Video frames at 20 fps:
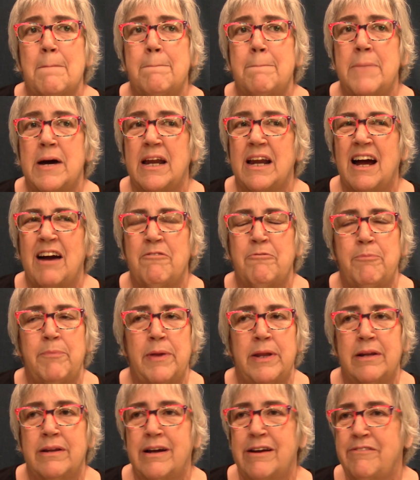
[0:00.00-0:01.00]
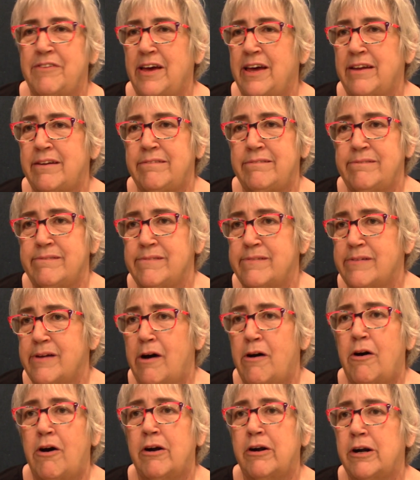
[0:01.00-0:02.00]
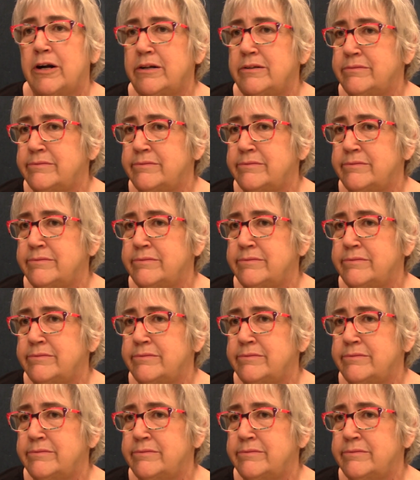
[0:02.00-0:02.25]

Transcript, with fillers: But I've been I've had heart,